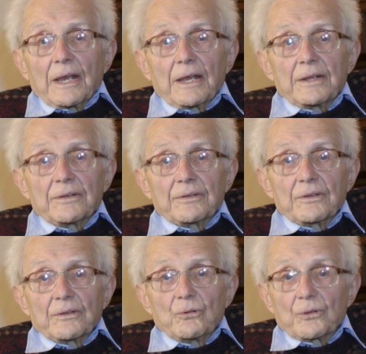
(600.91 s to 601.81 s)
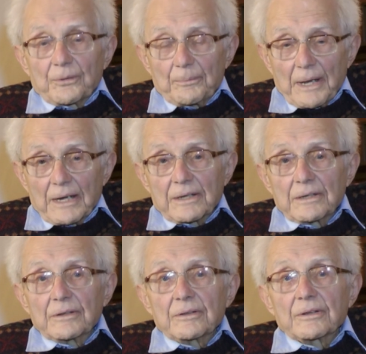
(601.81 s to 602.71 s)
and who was
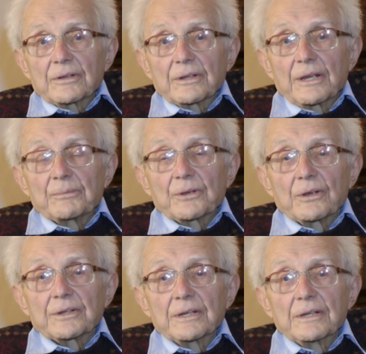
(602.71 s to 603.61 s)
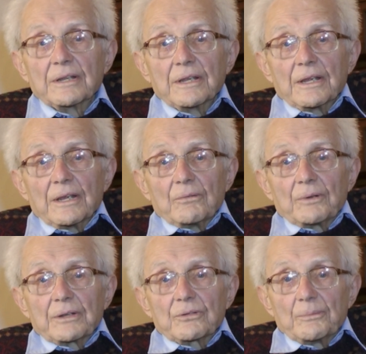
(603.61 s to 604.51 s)
American, came to Göttingen,
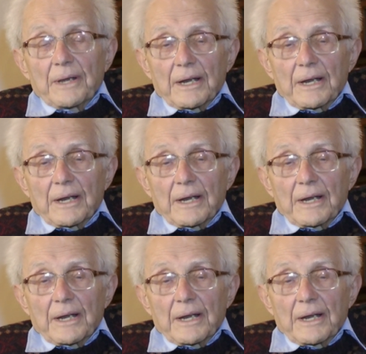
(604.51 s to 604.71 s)
went to